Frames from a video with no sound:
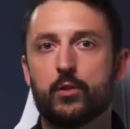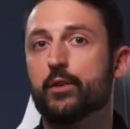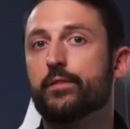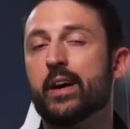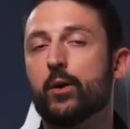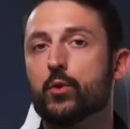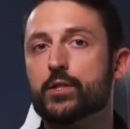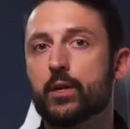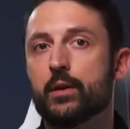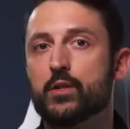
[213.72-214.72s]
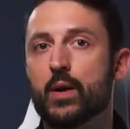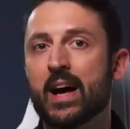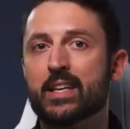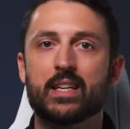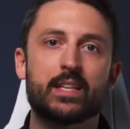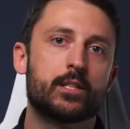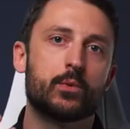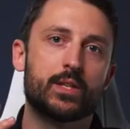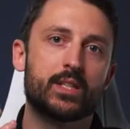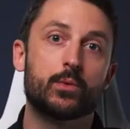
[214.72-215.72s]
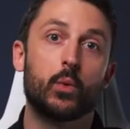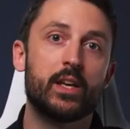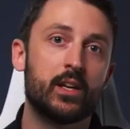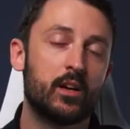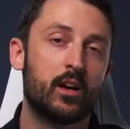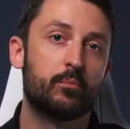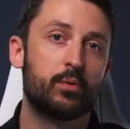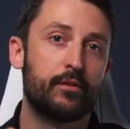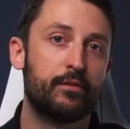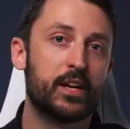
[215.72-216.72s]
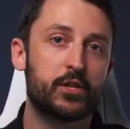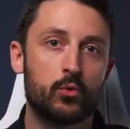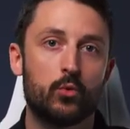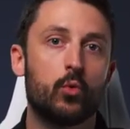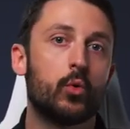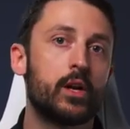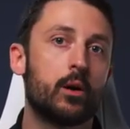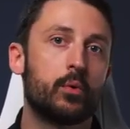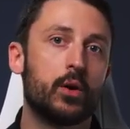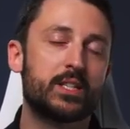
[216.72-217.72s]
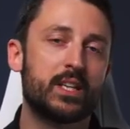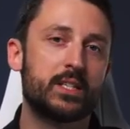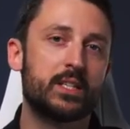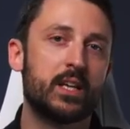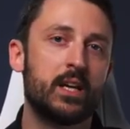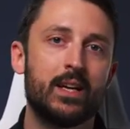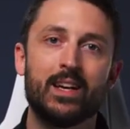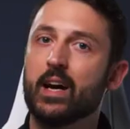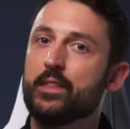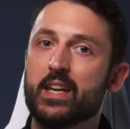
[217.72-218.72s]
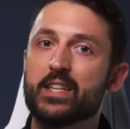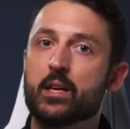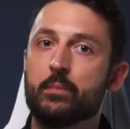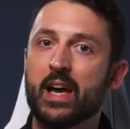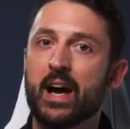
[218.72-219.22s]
Unify also gives you access to a suite of professional audio processors, and these can be